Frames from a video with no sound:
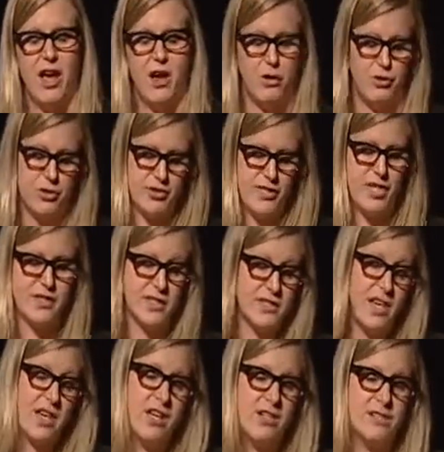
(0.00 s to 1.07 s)
your sales
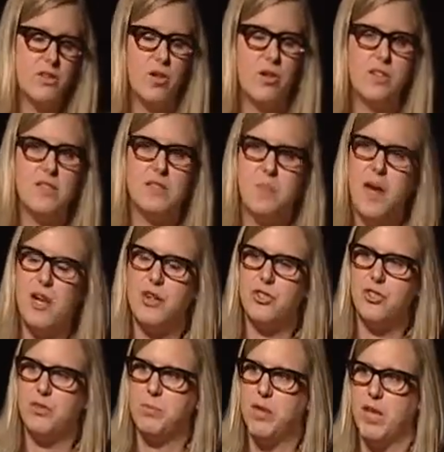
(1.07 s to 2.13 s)
executive sold in Spanish,
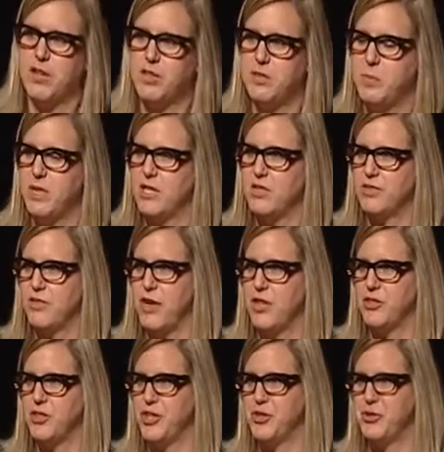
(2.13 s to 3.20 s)
your planner speaks
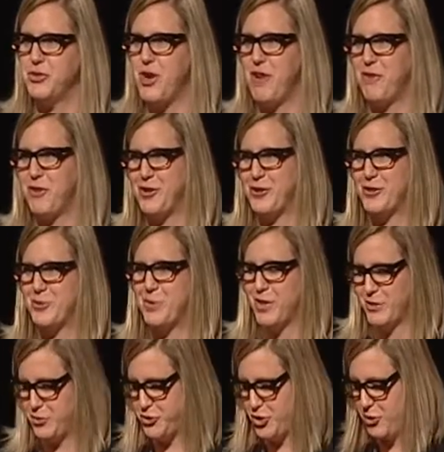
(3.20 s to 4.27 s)
French, and your trafficker
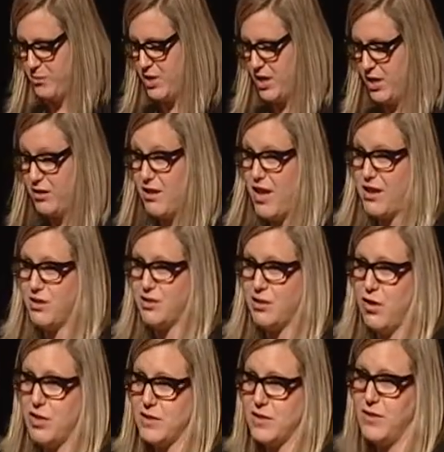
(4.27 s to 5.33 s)
speaks German, and a lot is
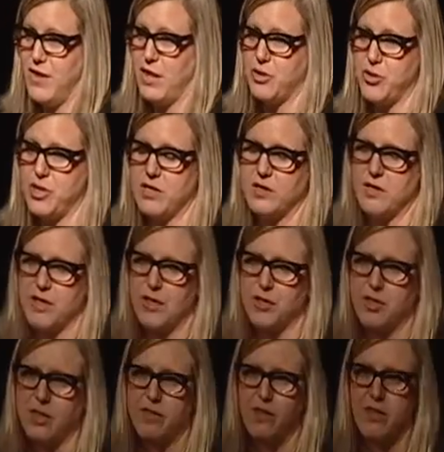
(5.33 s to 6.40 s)
lost in that
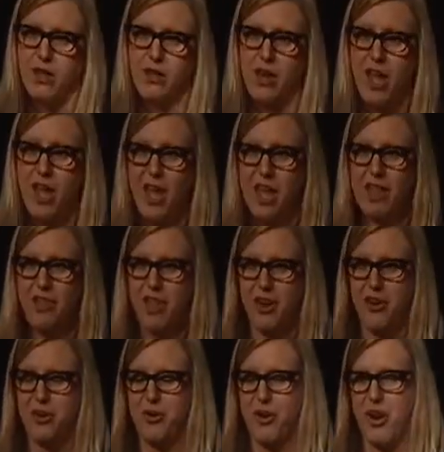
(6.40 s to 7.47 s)
translation. And
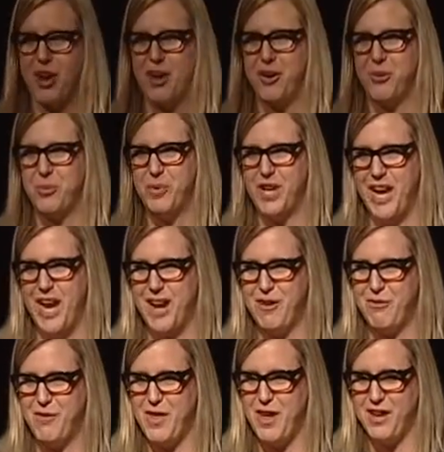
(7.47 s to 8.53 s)
there we
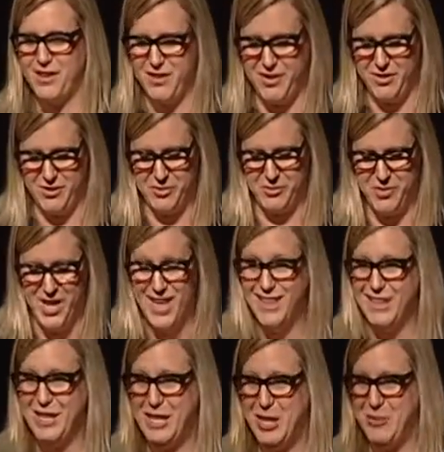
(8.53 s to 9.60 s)
have that
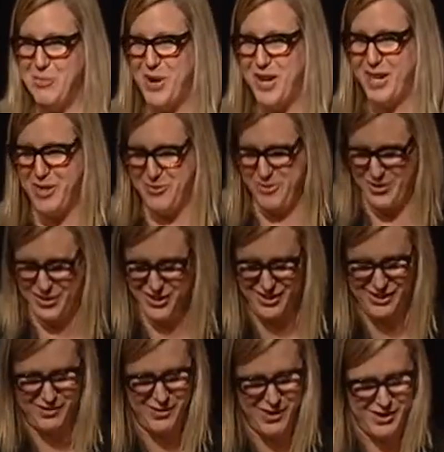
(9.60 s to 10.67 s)
leaky bucket, which I
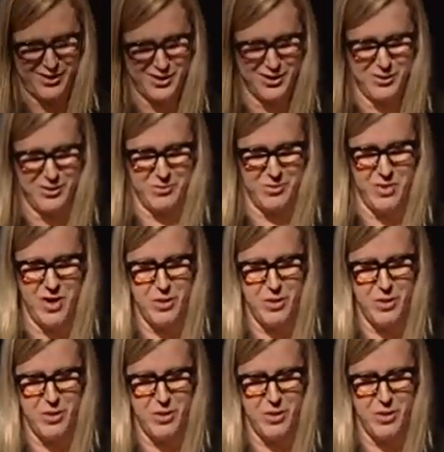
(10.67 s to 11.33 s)
love that term.